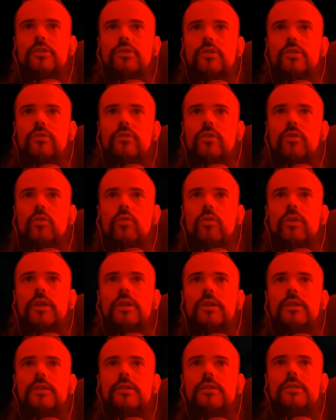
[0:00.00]
on the
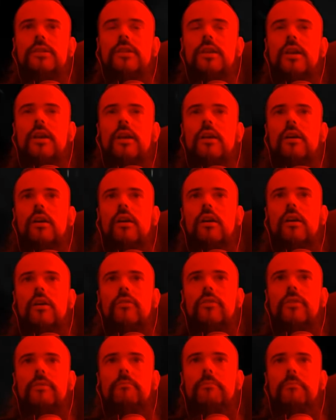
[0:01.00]
rings,
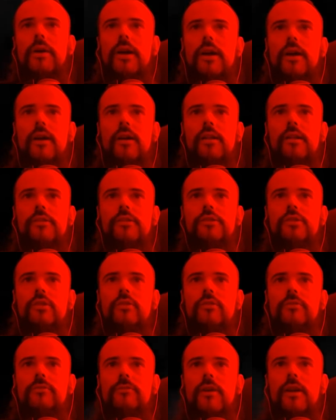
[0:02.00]
on the belts,
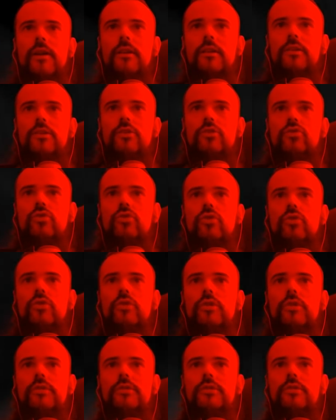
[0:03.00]
on fucking
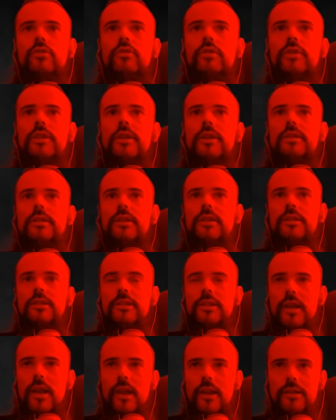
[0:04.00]
jewels. You need
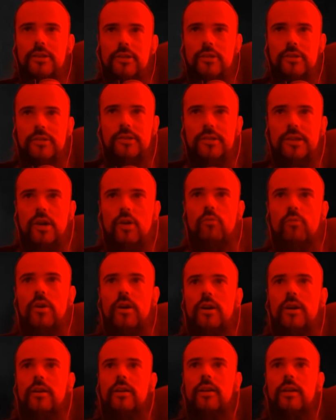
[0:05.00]
intelligence
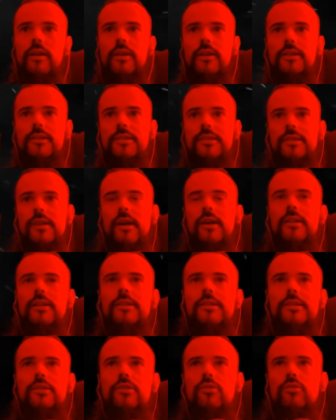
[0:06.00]
somewhere. It's not
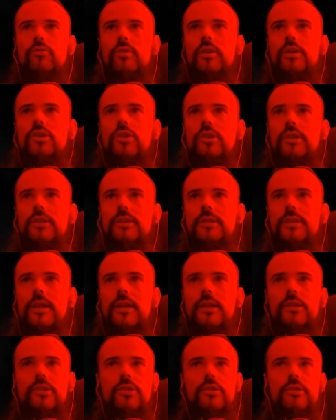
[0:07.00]
easy to reach
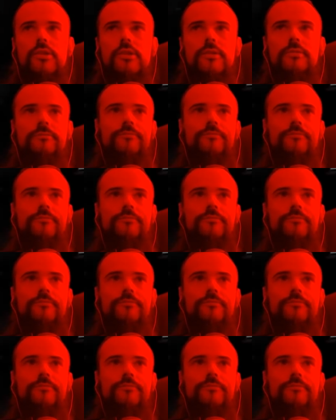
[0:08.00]
intelligence.